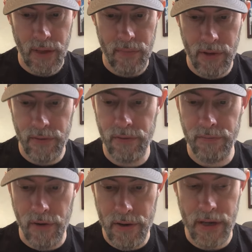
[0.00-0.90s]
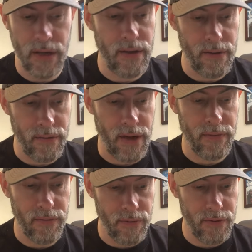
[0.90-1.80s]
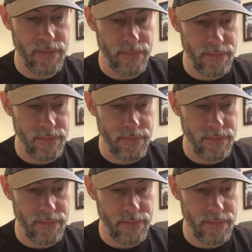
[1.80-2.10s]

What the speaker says: But this is funky and got good